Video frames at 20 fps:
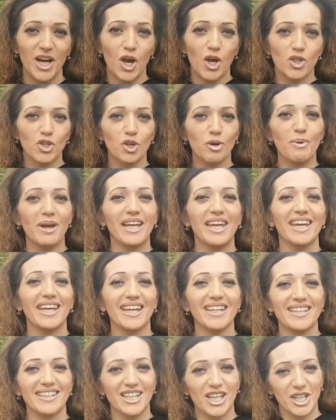so many
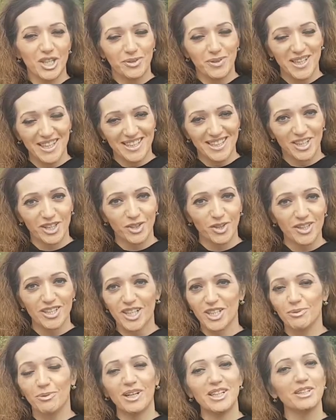constituents across
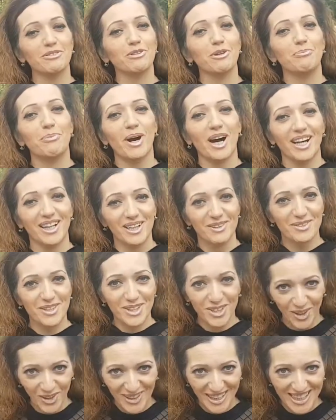this wonderful part of
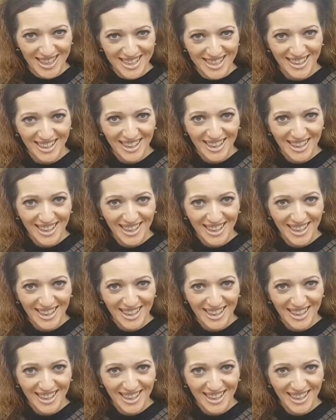Scotland.